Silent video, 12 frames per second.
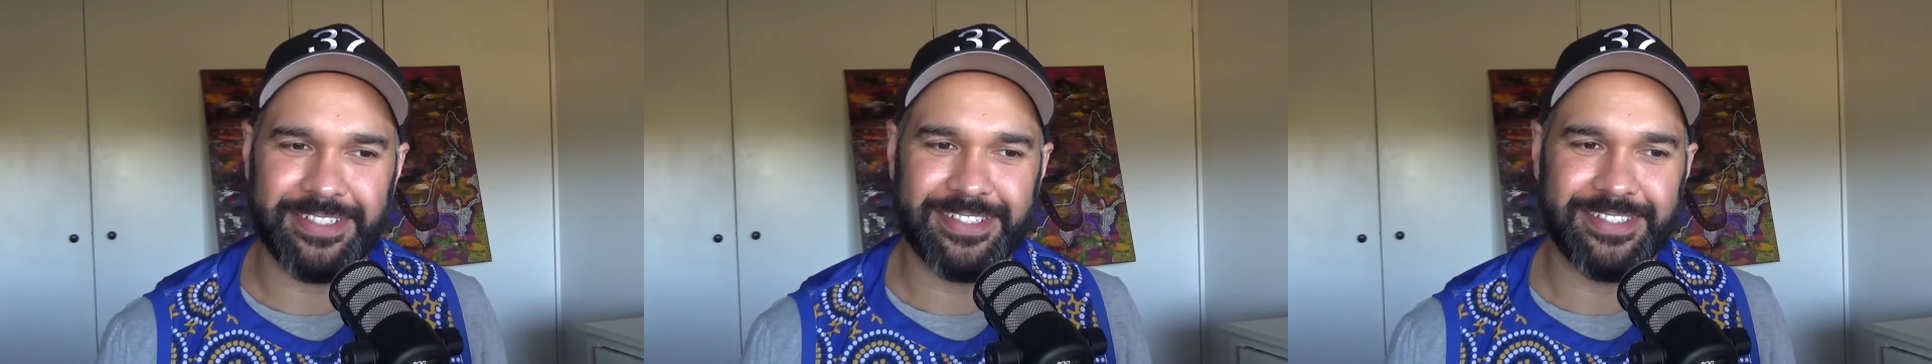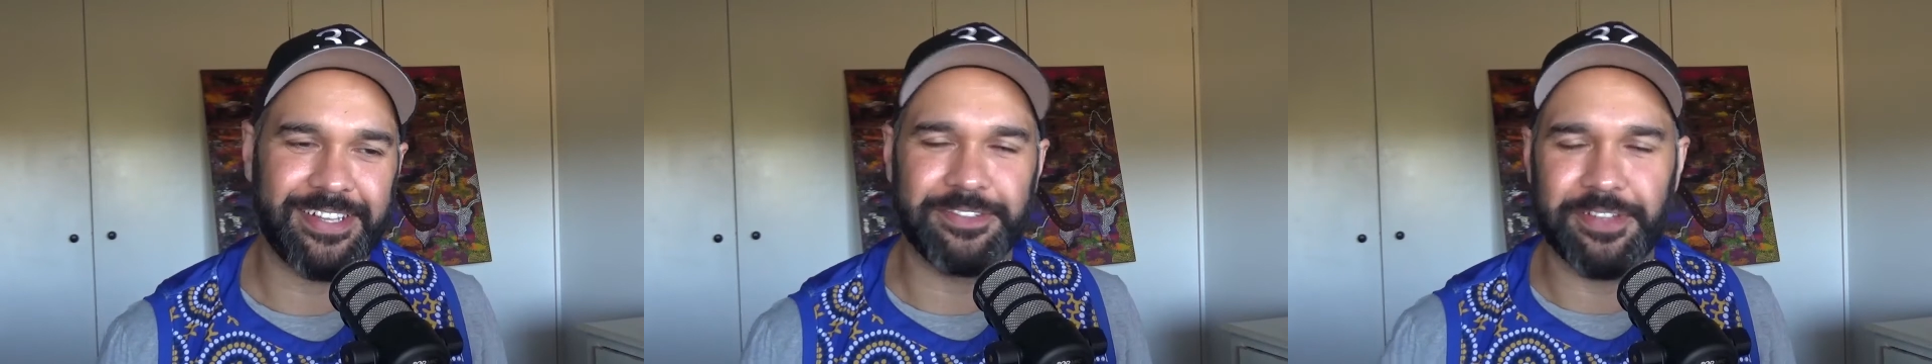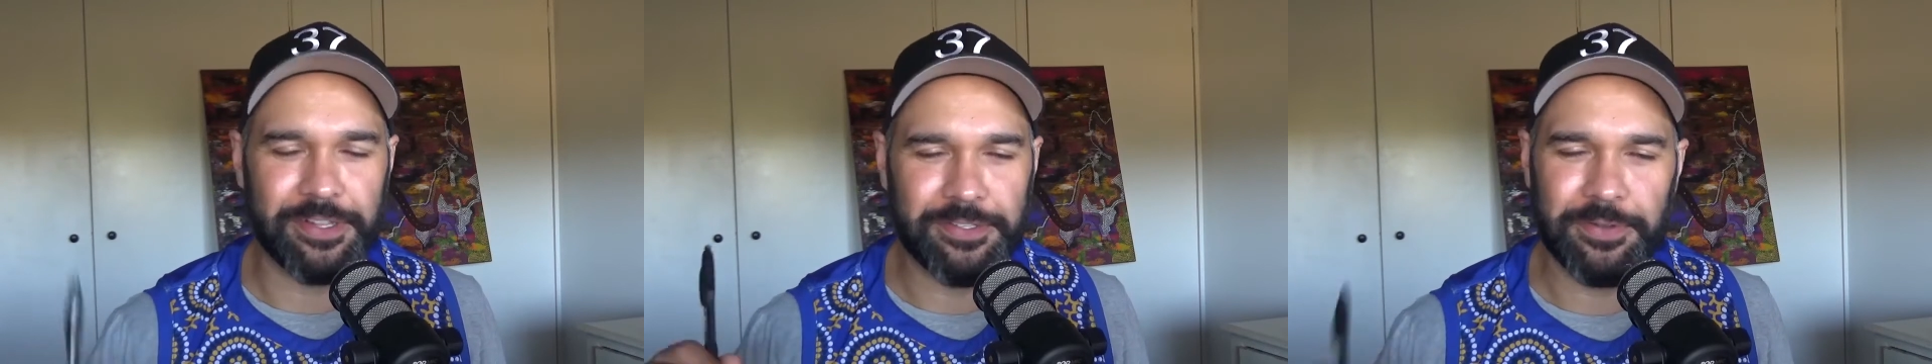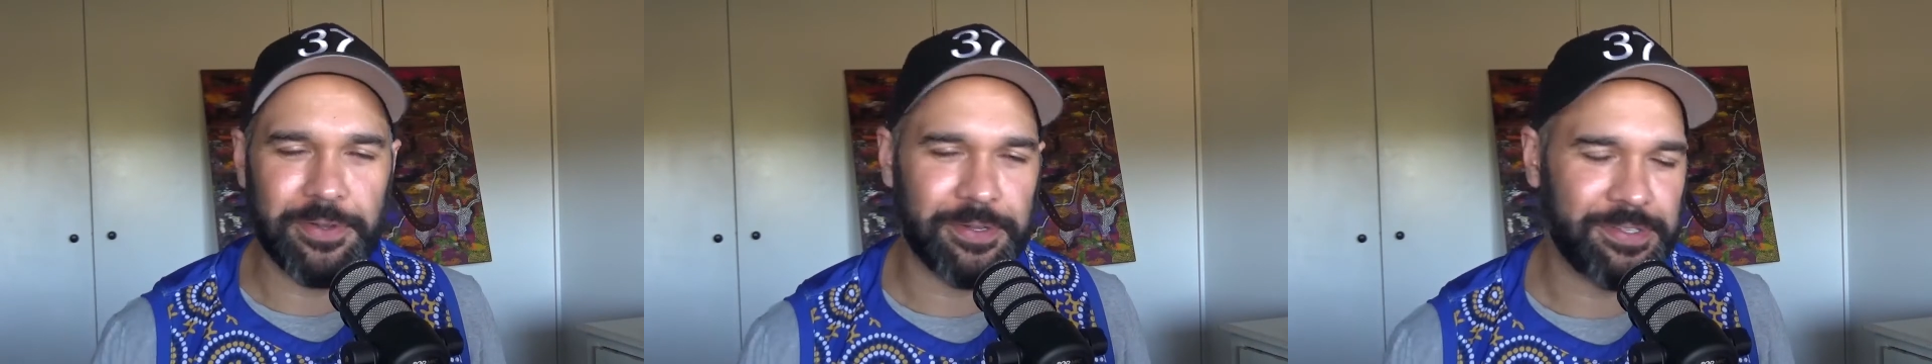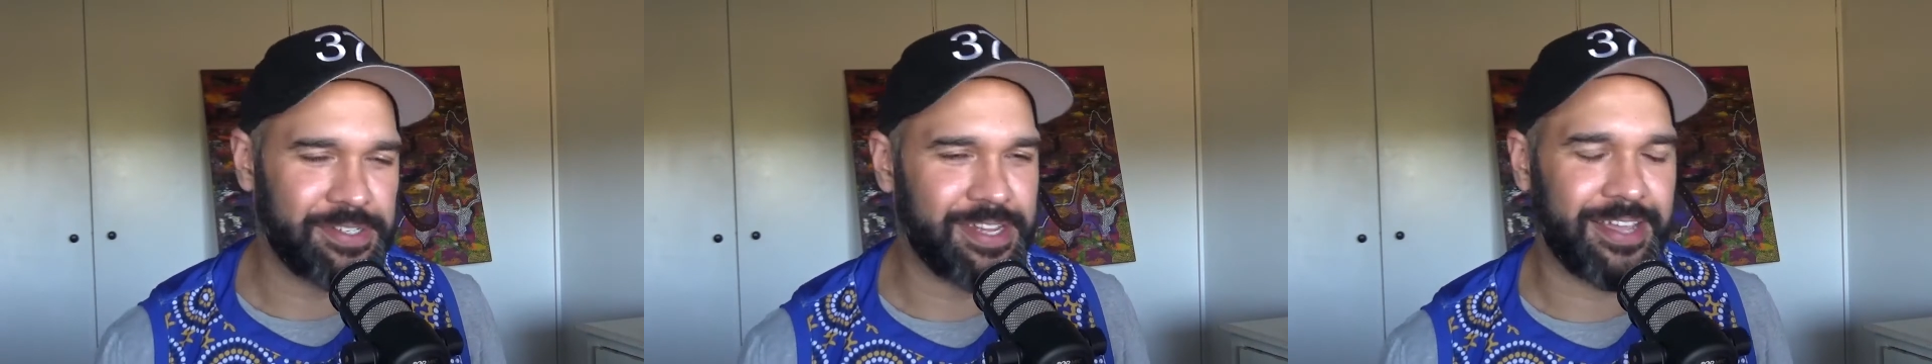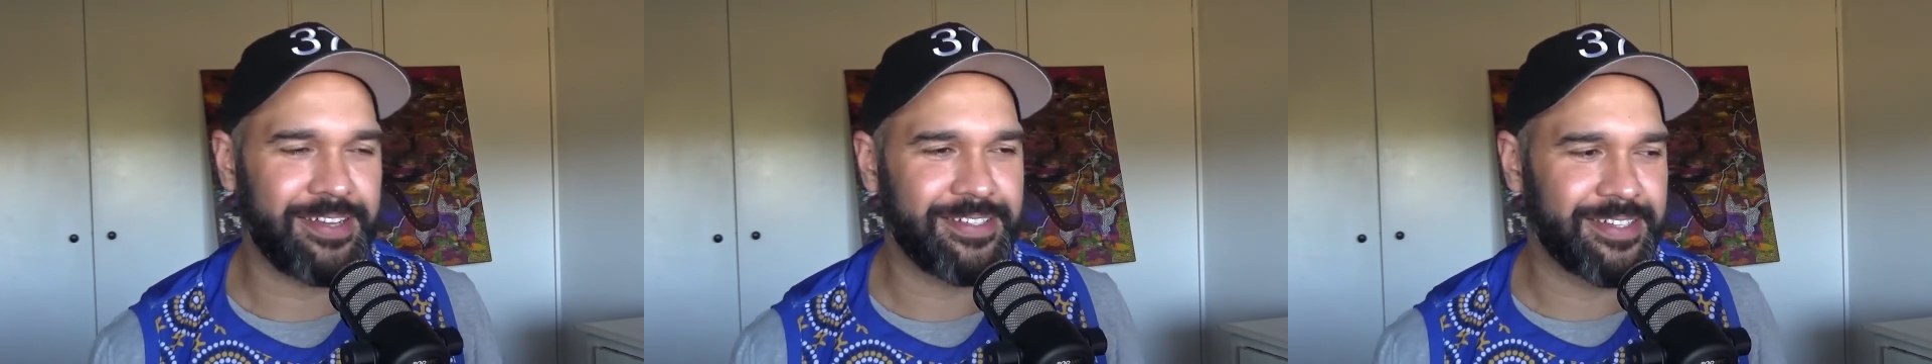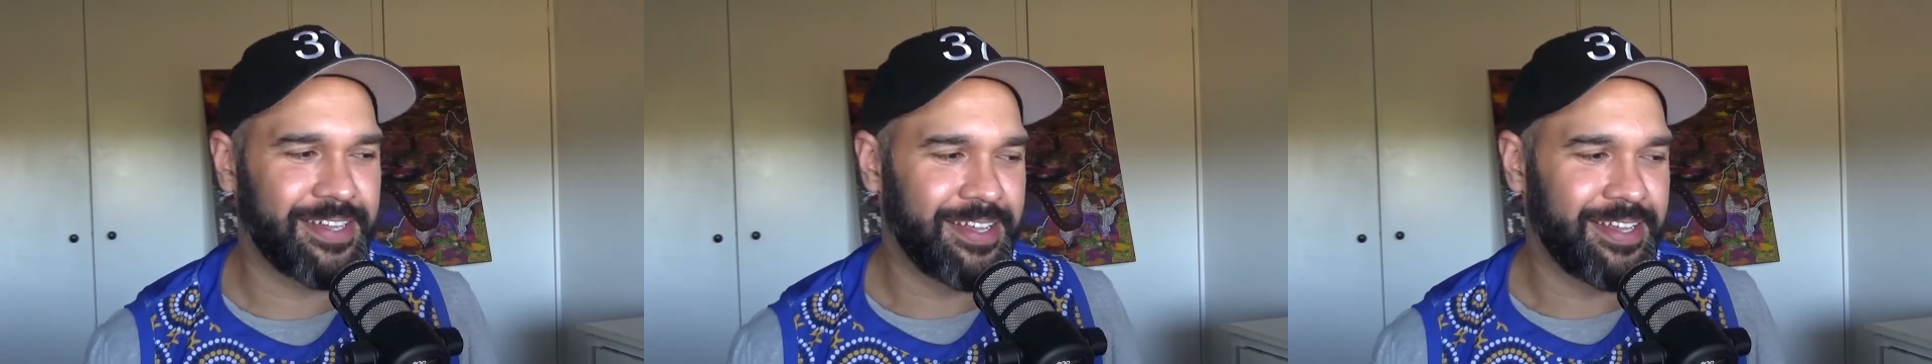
because I'll do it on stage.